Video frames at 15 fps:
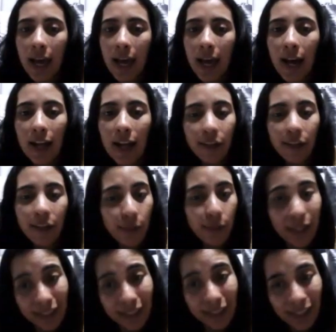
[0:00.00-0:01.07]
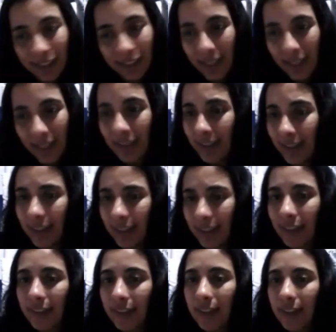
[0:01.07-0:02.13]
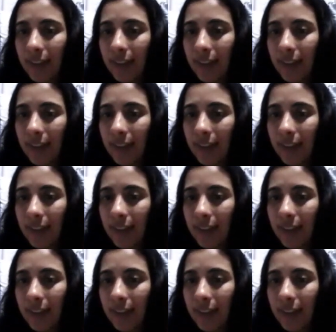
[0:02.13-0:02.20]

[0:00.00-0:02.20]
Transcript: Record audios by reading